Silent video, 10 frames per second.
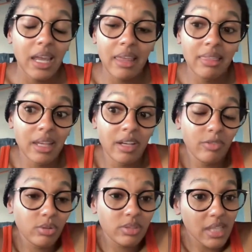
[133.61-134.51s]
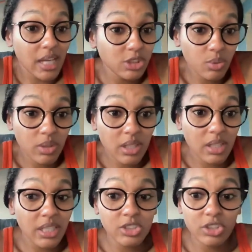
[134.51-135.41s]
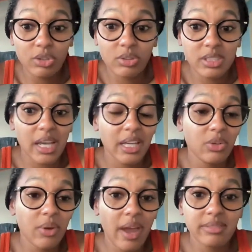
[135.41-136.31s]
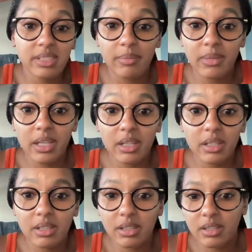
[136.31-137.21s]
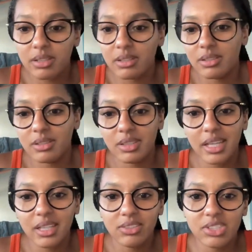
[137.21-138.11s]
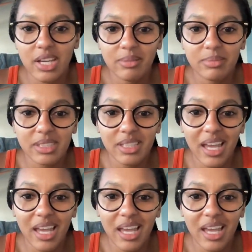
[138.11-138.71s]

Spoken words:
And then if you decide you want to list, or you decide you have something, thank you, James.